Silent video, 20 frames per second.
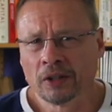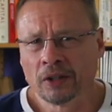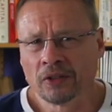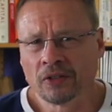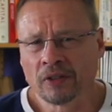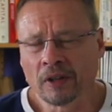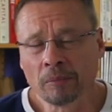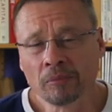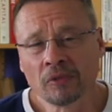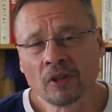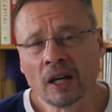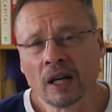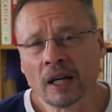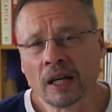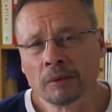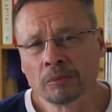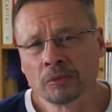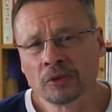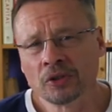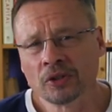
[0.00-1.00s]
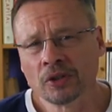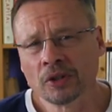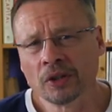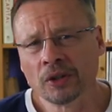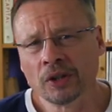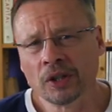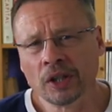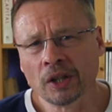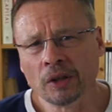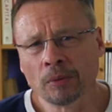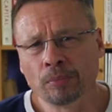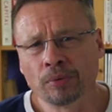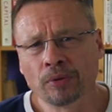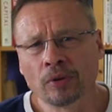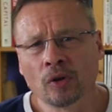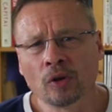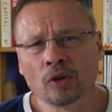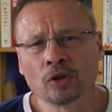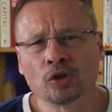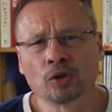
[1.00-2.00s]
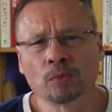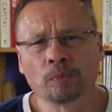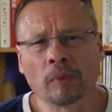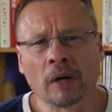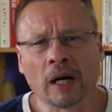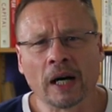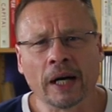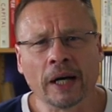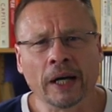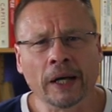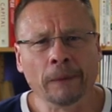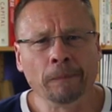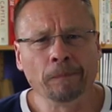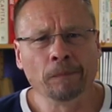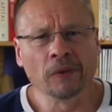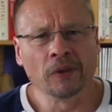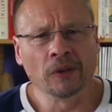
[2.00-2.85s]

sometimes the approach by